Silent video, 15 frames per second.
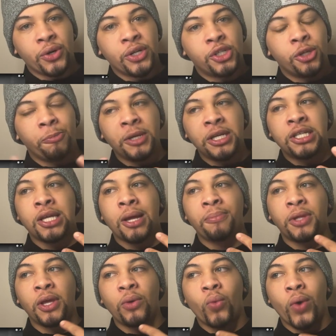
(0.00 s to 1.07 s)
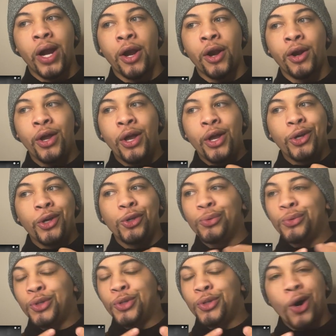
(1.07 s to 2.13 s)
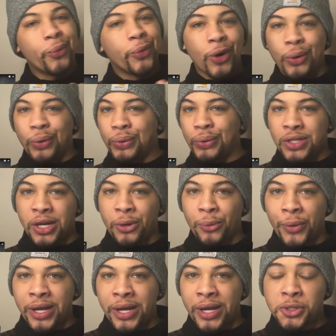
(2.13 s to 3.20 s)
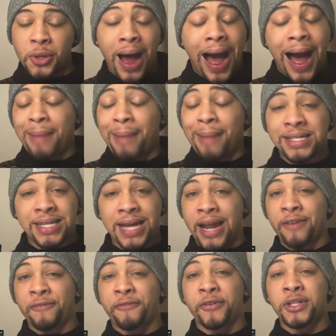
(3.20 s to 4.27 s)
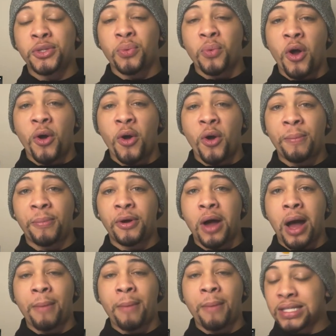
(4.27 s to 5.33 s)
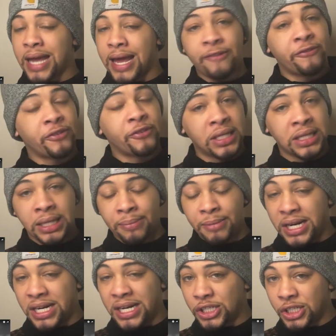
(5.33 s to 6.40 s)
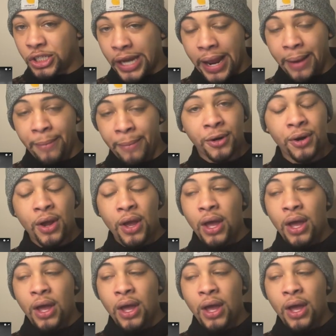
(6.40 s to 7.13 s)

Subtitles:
It should be something where you don't know who's going to win. So I'm excited for this Royal Rumble. I'm excited for the Elimination Chamber.